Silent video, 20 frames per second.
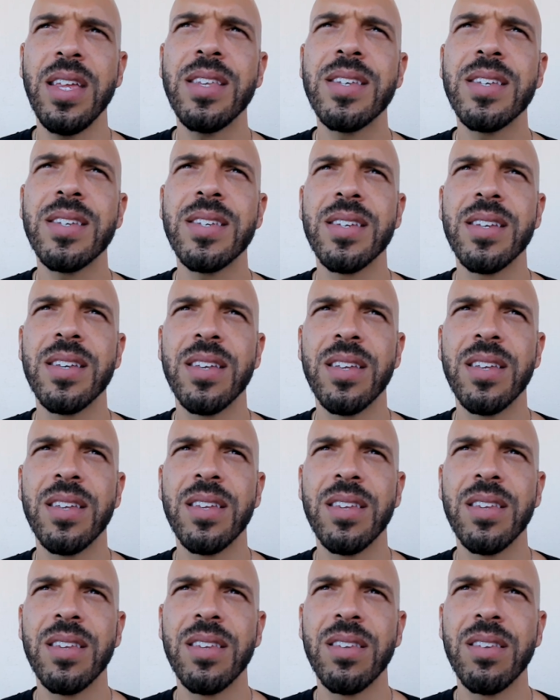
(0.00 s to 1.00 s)
it's
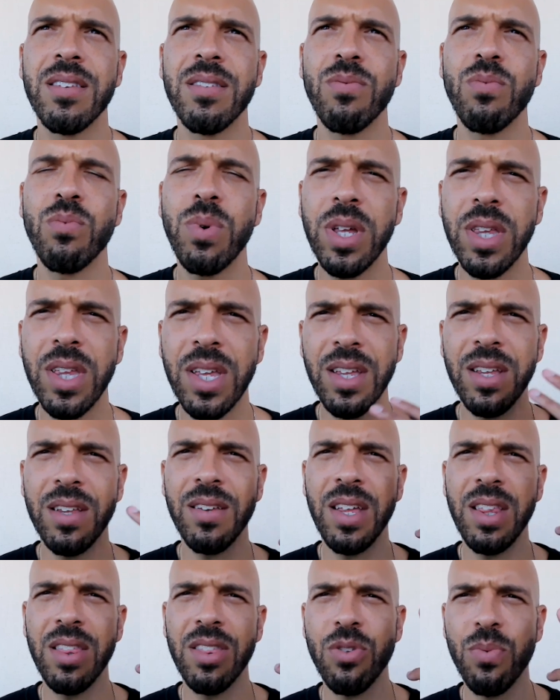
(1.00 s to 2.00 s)
really
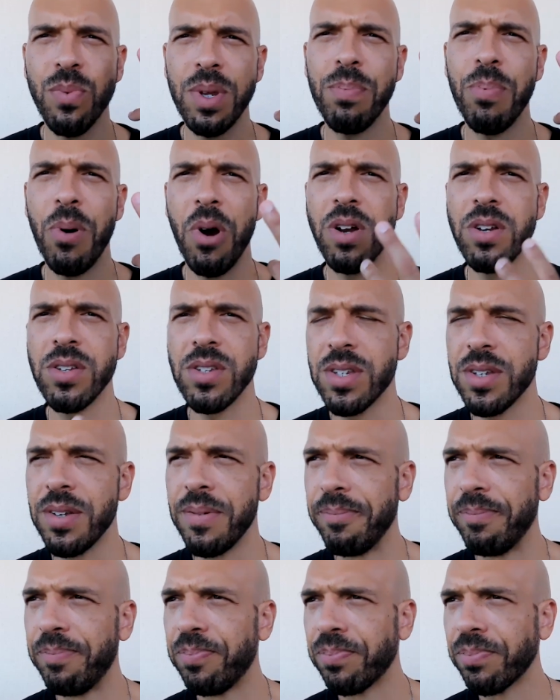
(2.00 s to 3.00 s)
in three
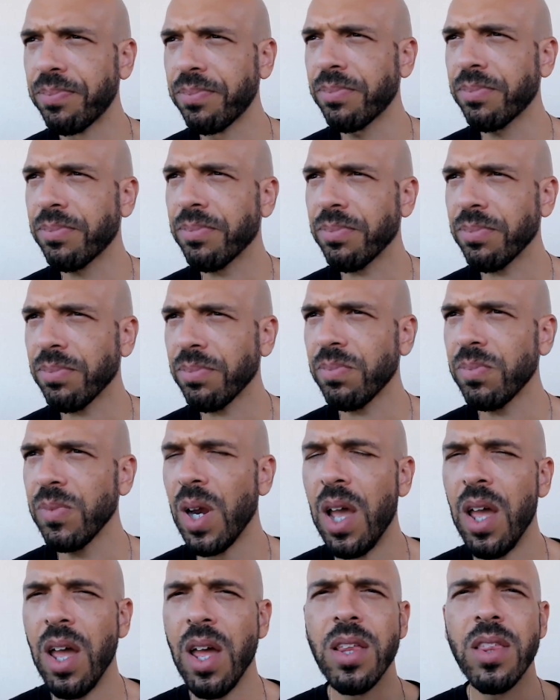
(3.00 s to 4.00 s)
parts.
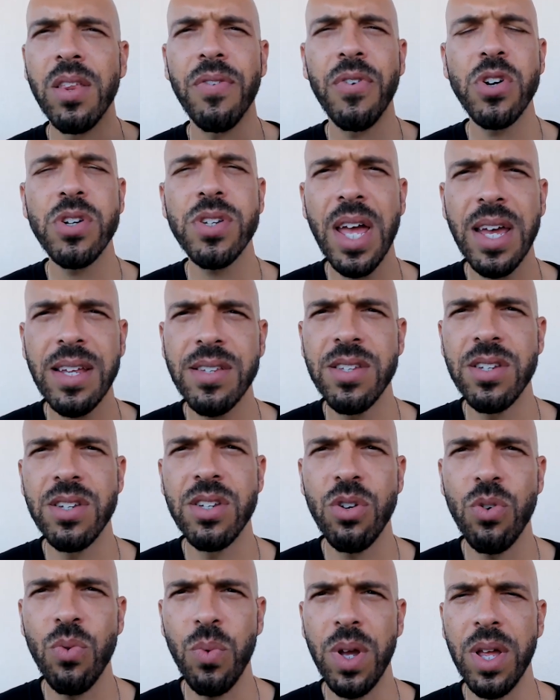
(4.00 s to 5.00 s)
The first has to
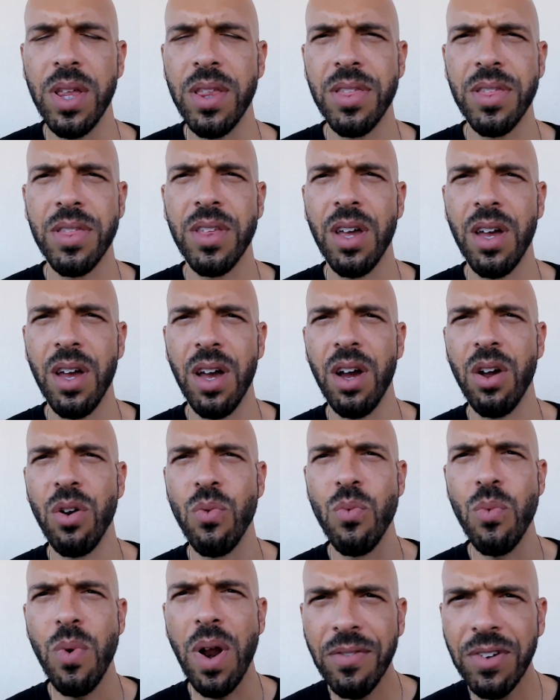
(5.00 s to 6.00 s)
do with
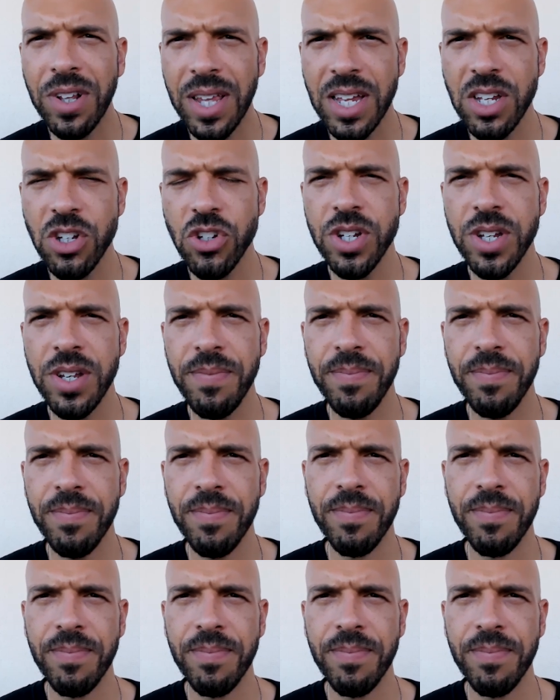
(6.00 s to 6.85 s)
revelation.